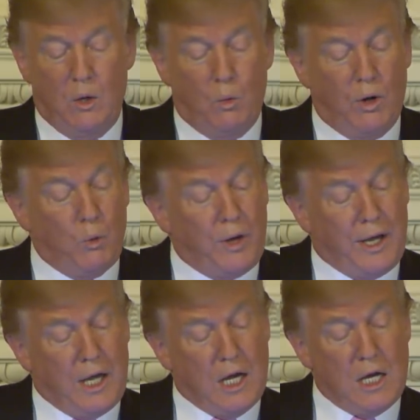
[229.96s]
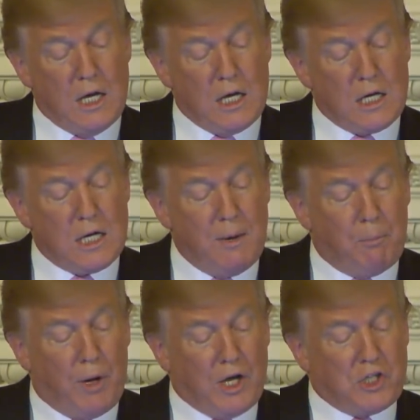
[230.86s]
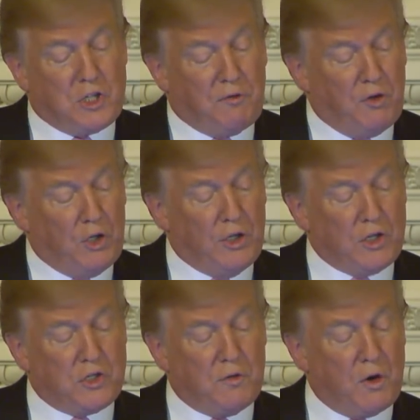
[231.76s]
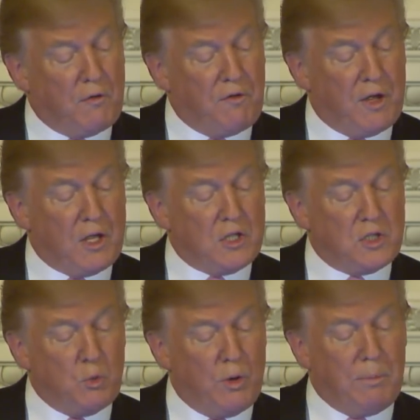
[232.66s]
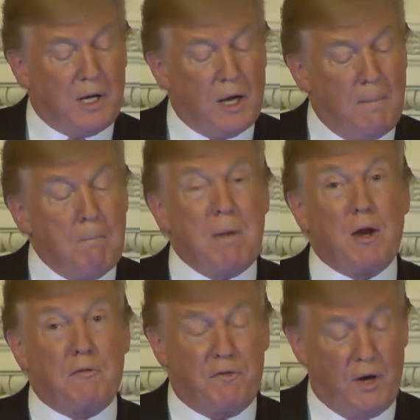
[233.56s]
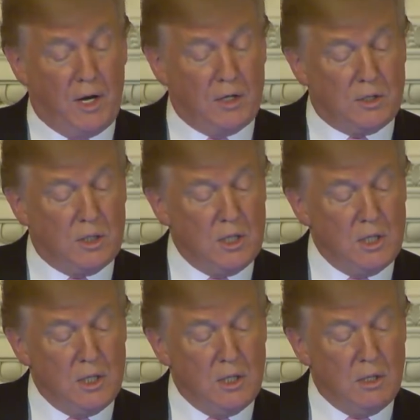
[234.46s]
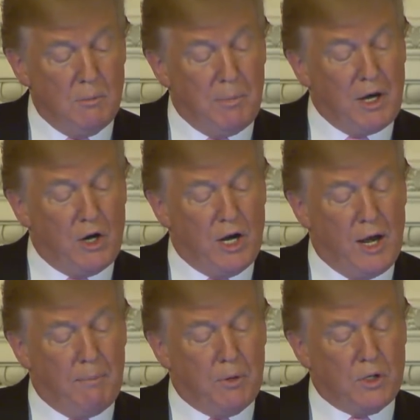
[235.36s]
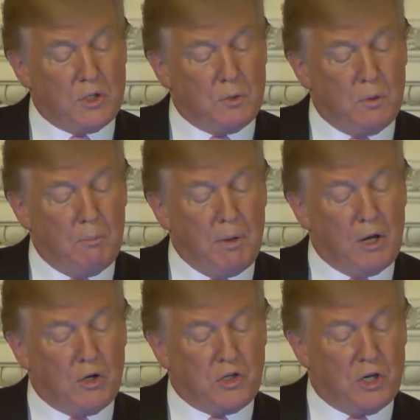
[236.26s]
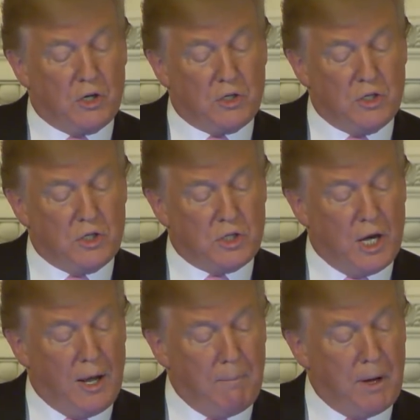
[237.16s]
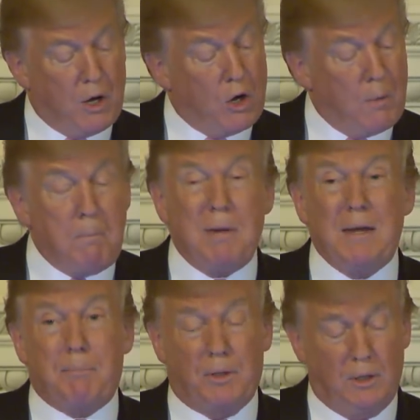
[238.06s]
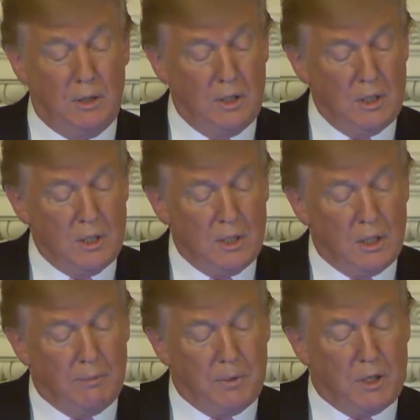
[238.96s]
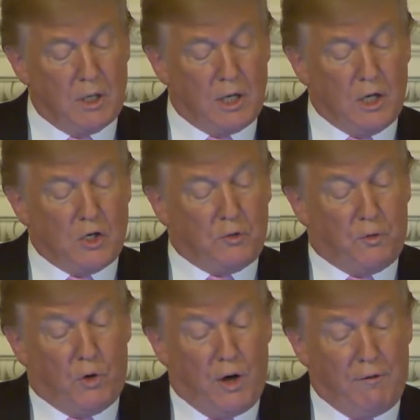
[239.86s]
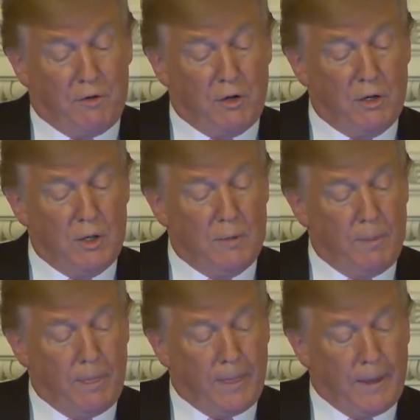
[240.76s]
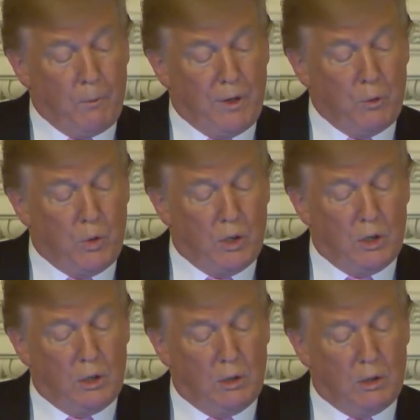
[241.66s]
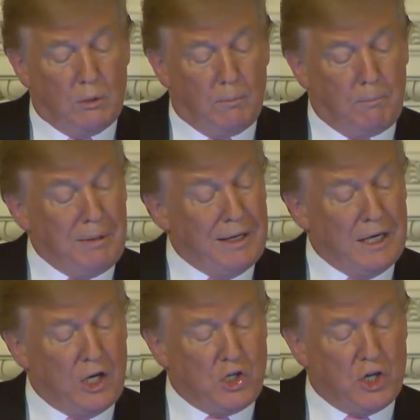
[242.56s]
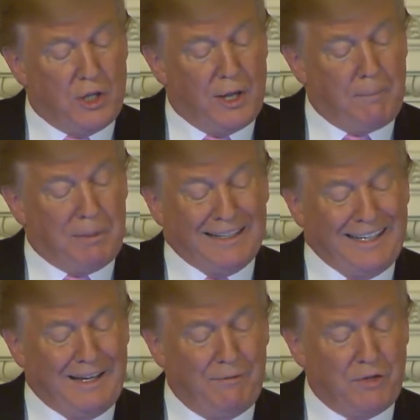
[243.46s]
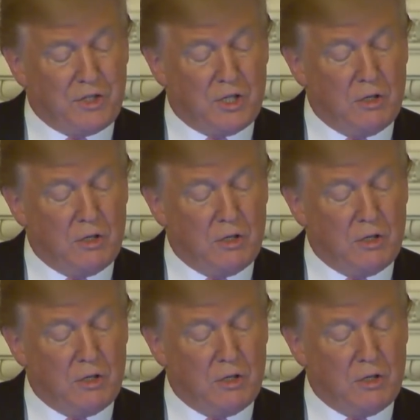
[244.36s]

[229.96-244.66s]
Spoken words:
When we embrace the fullness of our faiths, we become better friends, better neighbors, better citizens, and better people. America is forever. We will be a nation that believes